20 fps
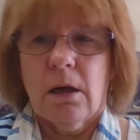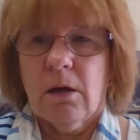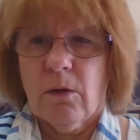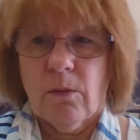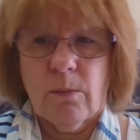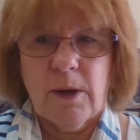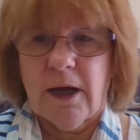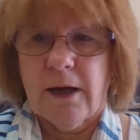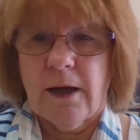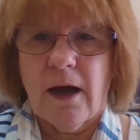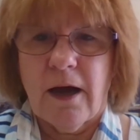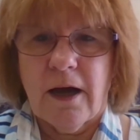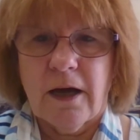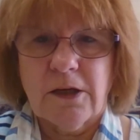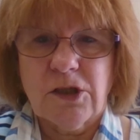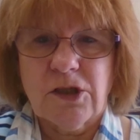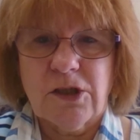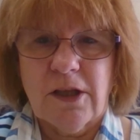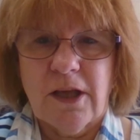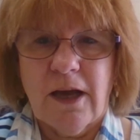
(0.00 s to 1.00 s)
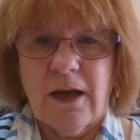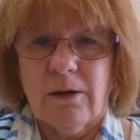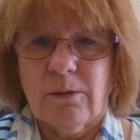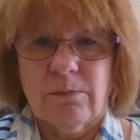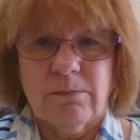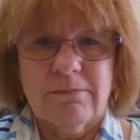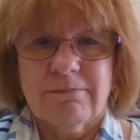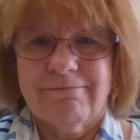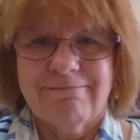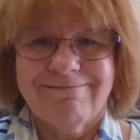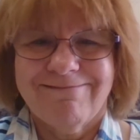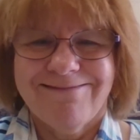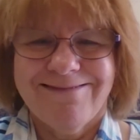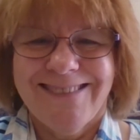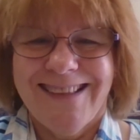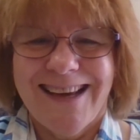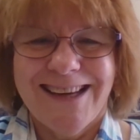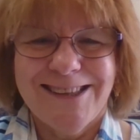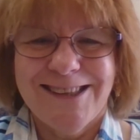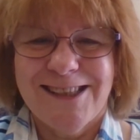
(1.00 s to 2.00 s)
oh my gosh, that
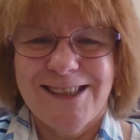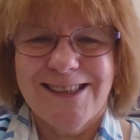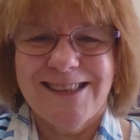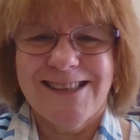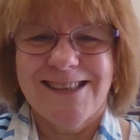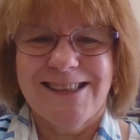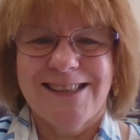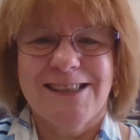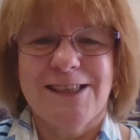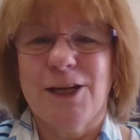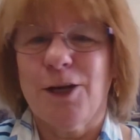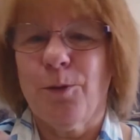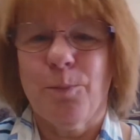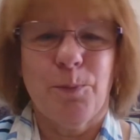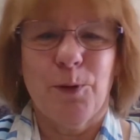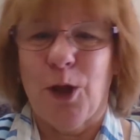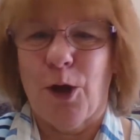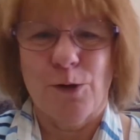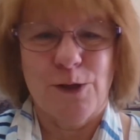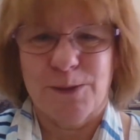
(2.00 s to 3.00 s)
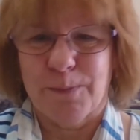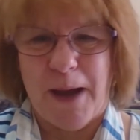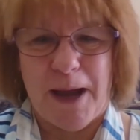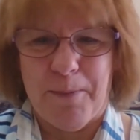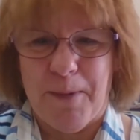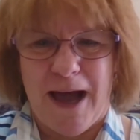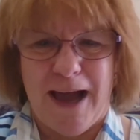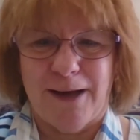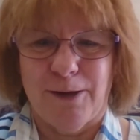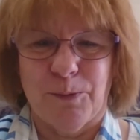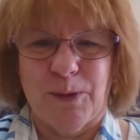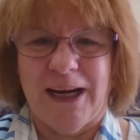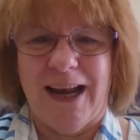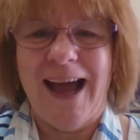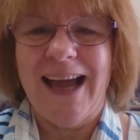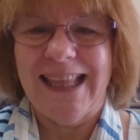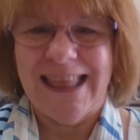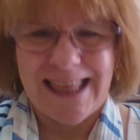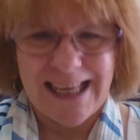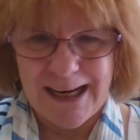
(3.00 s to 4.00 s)
that just still blows my mind when
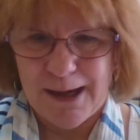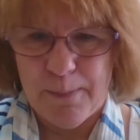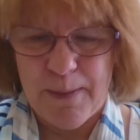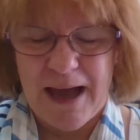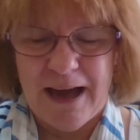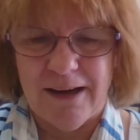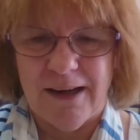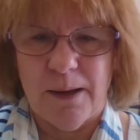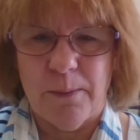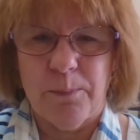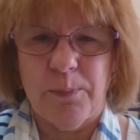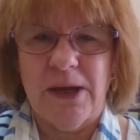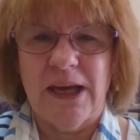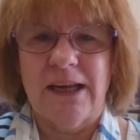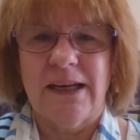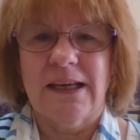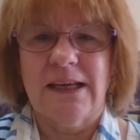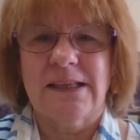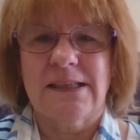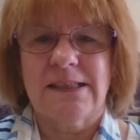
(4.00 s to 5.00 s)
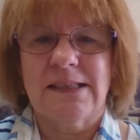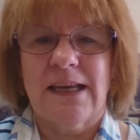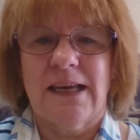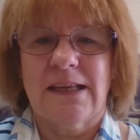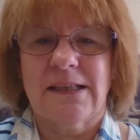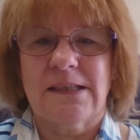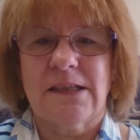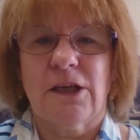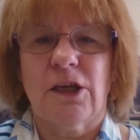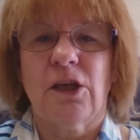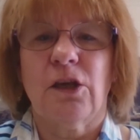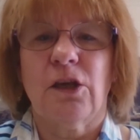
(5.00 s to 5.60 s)
I think about it. But it's it's a